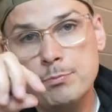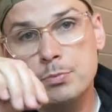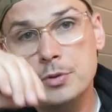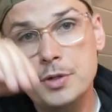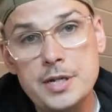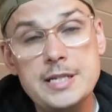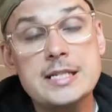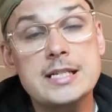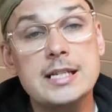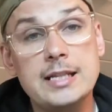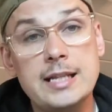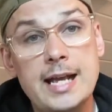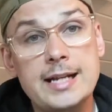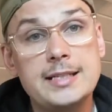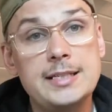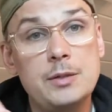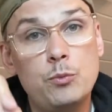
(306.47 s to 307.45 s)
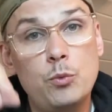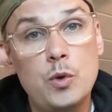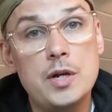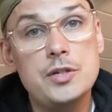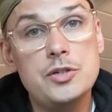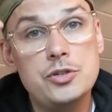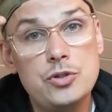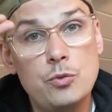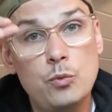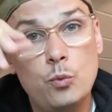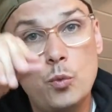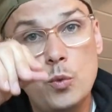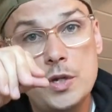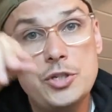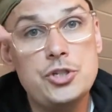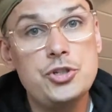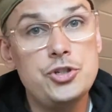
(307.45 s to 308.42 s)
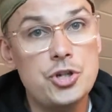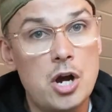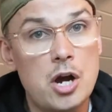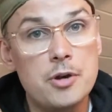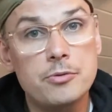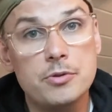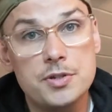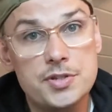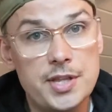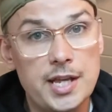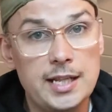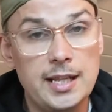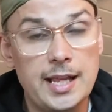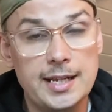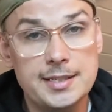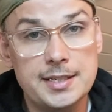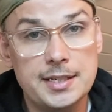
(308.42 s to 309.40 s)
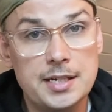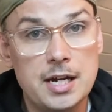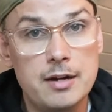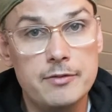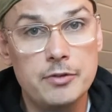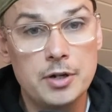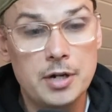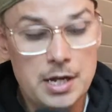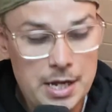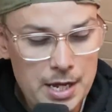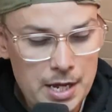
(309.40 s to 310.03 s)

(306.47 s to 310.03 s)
pre-selected which genres they like to cover.